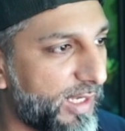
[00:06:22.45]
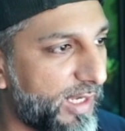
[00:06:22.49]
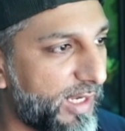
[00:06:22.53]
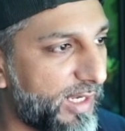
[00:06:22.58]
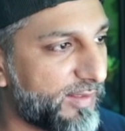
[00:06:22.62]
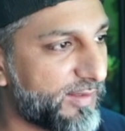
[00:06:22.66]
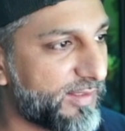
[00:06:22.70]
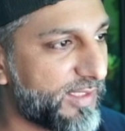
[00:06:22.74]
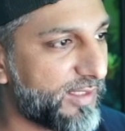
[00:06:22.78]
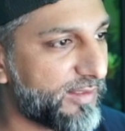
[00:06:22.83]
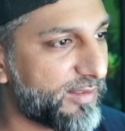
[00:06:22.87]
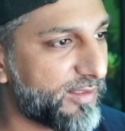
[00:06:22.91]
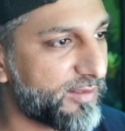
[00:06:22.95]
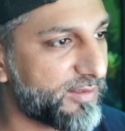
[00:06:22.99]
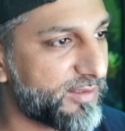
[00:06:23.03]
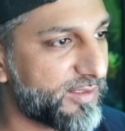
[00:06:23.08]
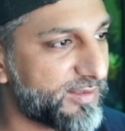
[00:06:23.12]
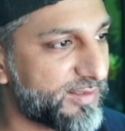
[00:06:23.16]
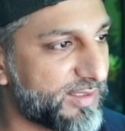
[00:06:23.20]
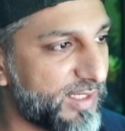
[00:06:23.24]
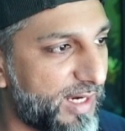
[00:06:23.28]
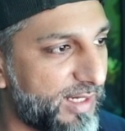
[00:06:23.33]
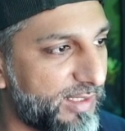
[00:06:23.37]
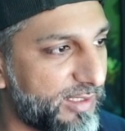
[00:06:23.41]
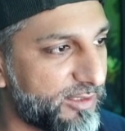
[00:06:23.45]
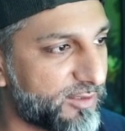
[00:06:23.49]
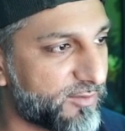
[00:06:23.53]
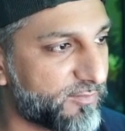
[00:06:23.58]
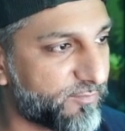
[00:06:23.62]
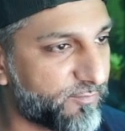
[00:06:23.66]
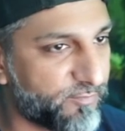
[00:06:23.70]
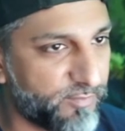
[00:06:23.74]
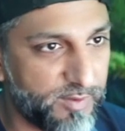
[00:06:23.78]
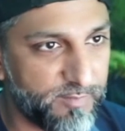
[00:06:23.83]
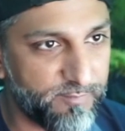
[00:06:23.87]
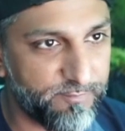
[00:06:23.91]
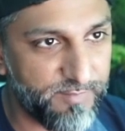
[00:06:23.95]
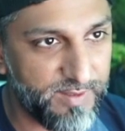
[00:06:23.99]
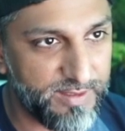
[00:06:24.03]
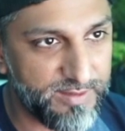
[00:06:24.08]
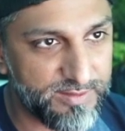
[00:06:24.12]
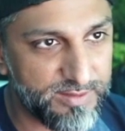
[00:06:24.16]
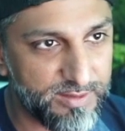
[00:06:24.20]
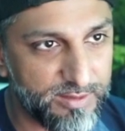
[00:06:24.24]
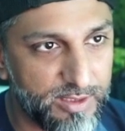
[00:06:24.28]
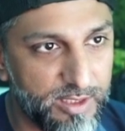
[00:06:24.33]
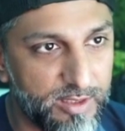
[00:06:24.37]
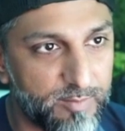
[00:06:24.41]
and then the design is front
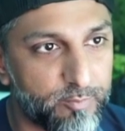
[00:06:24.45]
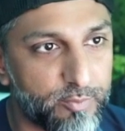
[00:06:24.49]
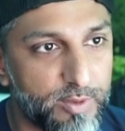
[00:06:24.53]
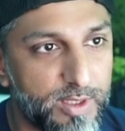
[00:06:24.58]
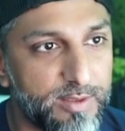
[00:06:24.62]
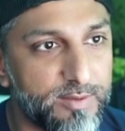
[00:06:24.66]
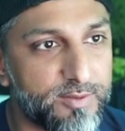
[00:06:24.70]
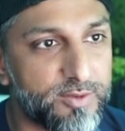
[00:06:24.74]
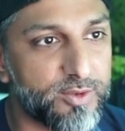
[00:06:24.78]
facing up, right?